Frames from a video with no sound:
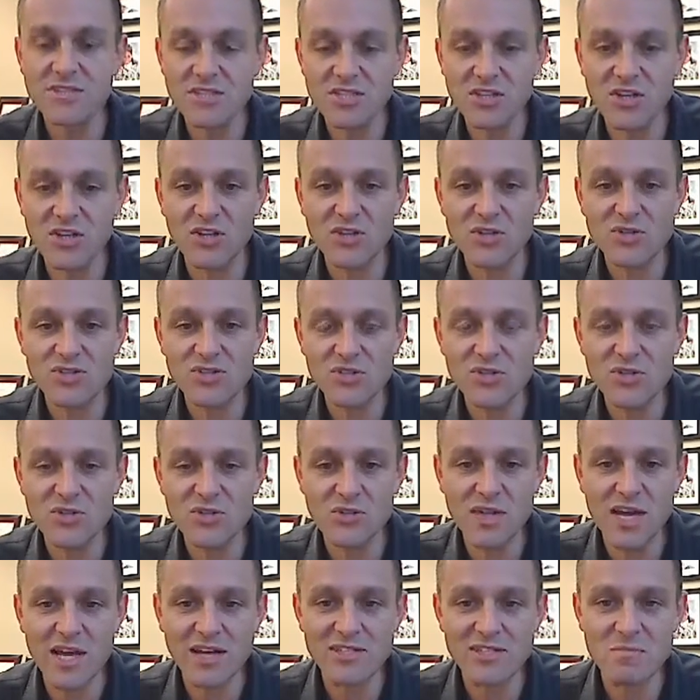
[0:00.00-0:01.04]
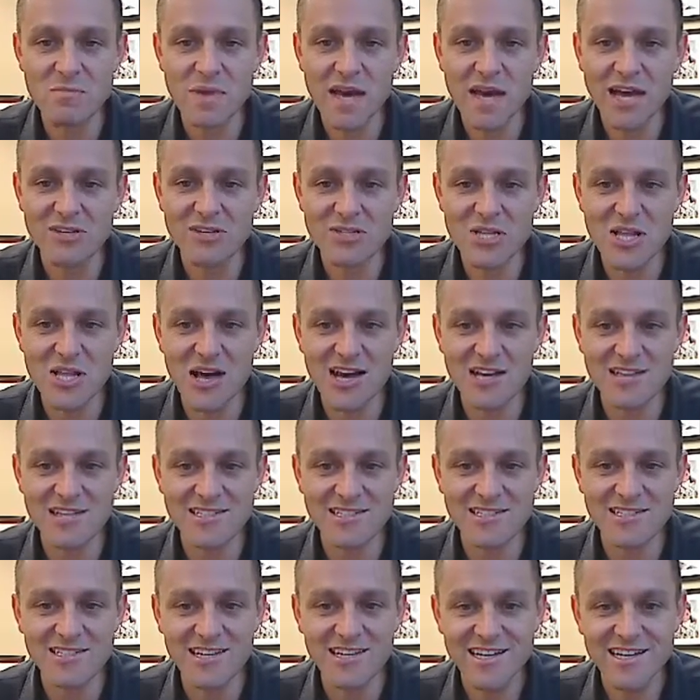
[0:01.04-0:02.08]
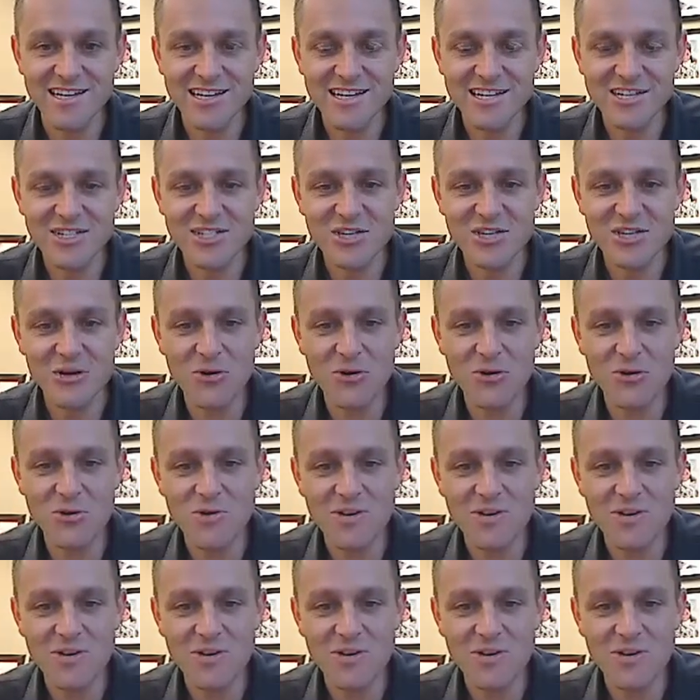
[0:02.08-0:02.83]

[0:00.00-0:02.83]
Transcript: it's close to 2,000 pounds lost. So